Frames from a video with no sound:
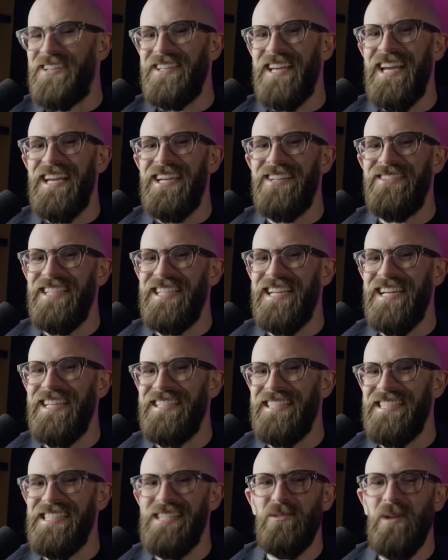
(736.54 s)
Okay, here we
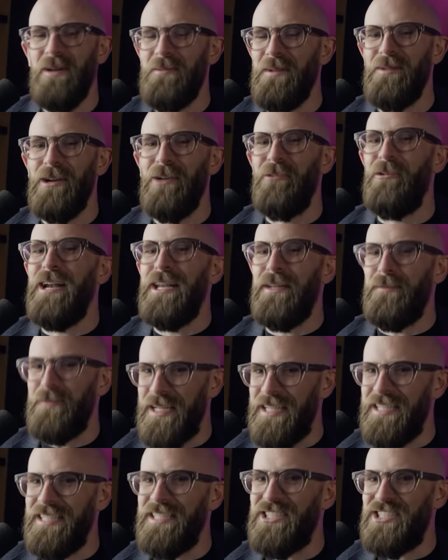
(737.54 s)
go. This is where people are really
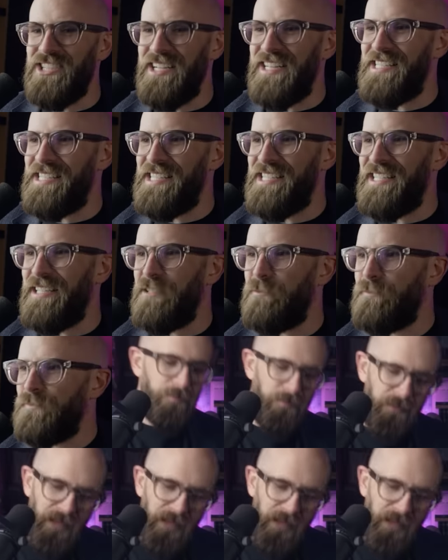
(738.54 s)
faking the shit, isn't it?